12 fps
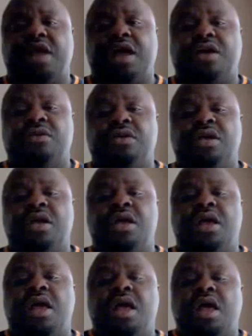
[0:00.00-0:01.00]
how
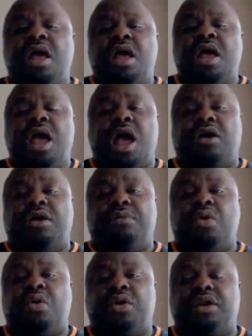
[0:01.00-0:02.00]
how
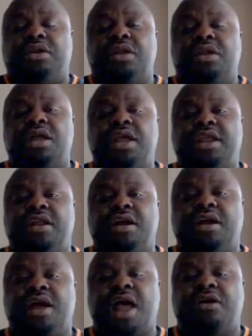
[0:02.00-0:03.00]
important and
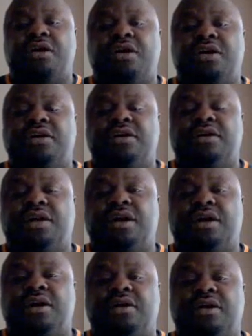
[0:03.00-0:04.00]
how
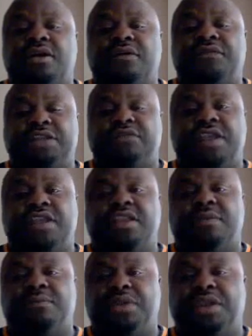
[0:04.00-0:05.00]
effective they
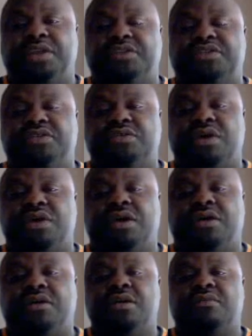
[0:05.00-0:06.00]
can be
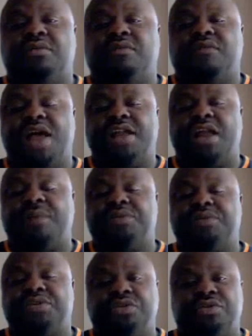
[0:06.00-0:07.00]
to providing
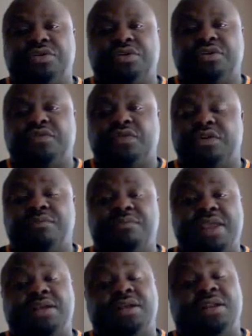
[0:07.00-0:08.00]
opportunities for you to
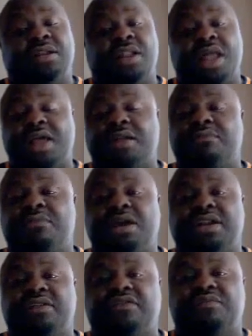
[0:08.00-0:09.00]
make a lot of
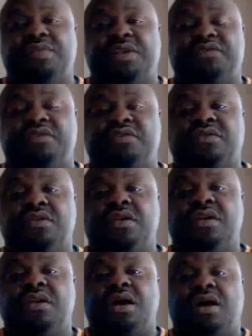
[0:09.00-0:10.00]
money in this business.
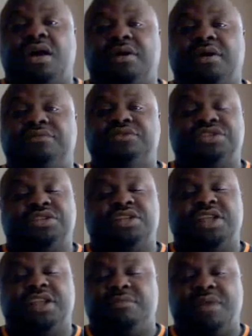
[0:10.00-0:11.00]
Just
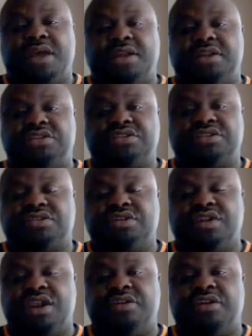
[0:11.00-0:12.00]
think about it, just a
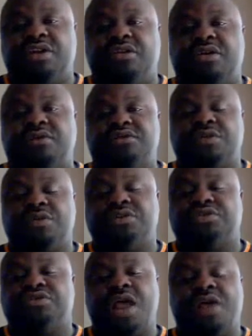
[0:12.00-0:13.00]
scenario,
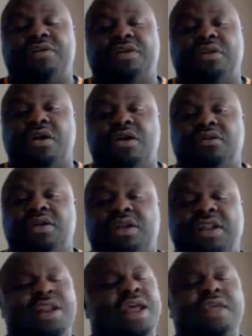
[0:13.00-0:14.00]
someone's driving along and they're